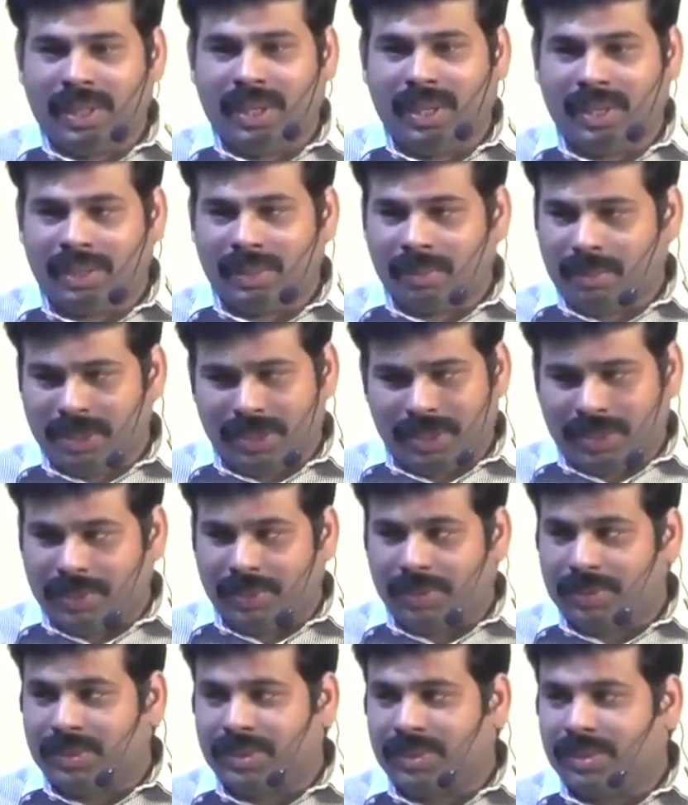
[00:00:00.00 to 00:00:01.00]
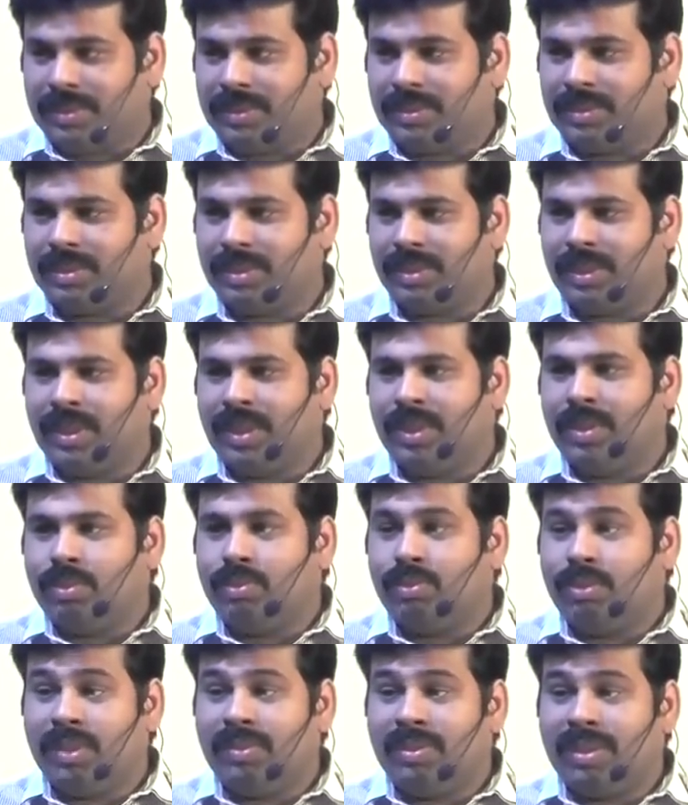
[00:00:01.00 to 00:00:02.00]
automated tools,
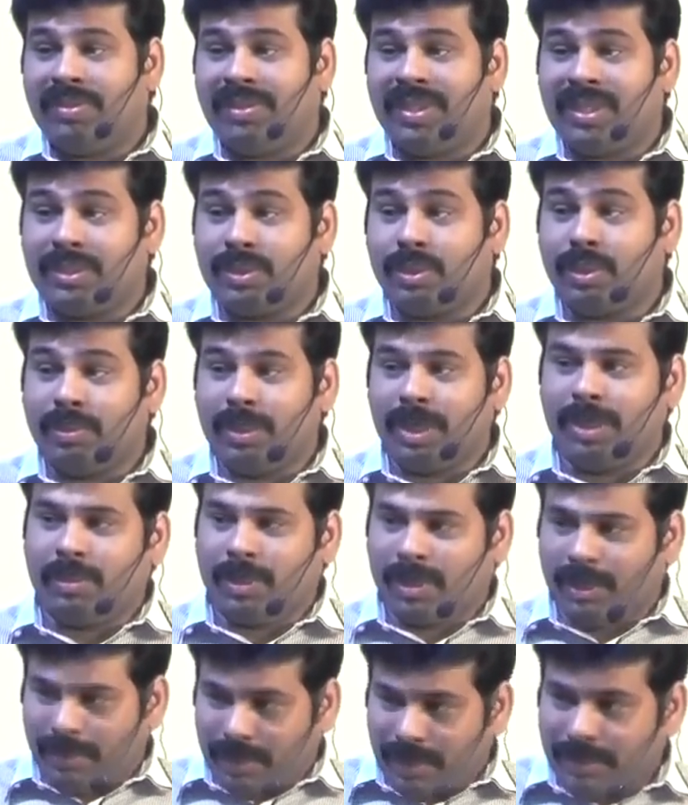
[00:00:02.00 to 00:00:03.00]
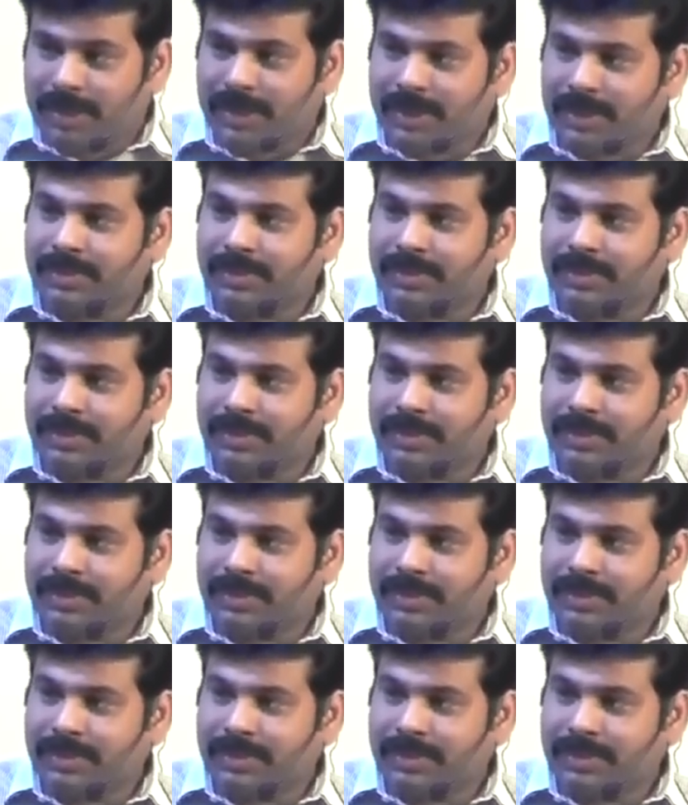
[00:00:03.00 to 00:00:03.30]
we will face so many problems.